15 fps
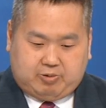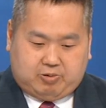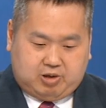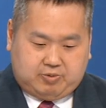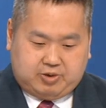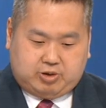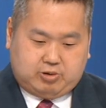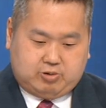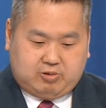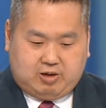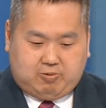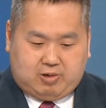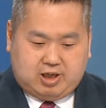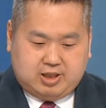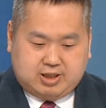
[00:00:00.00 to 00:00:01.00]
will be two way.
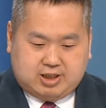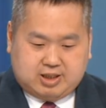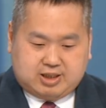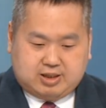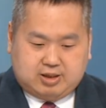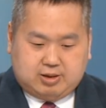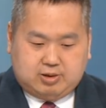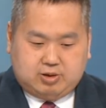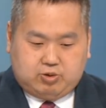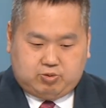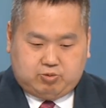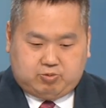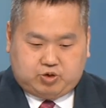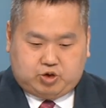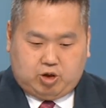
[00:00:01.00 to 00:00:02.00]
One is
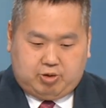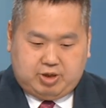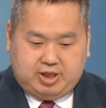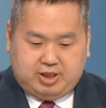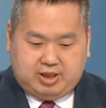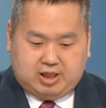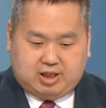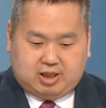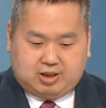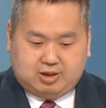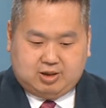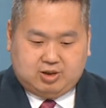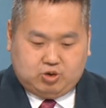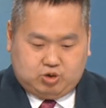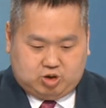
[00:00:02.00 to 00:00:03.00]
join the
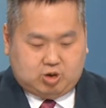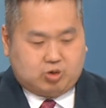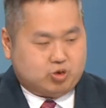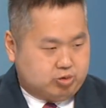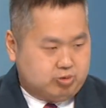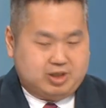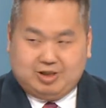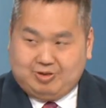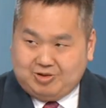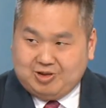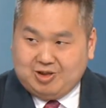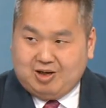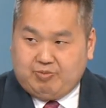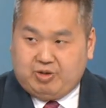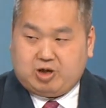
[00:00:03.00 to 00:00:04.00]
Song Chuyu
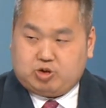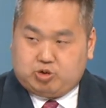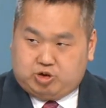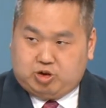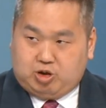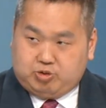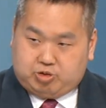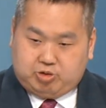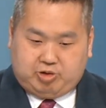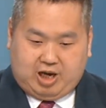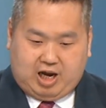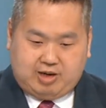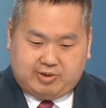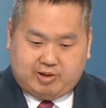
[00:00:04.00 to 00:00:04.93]
because Song Chuyu had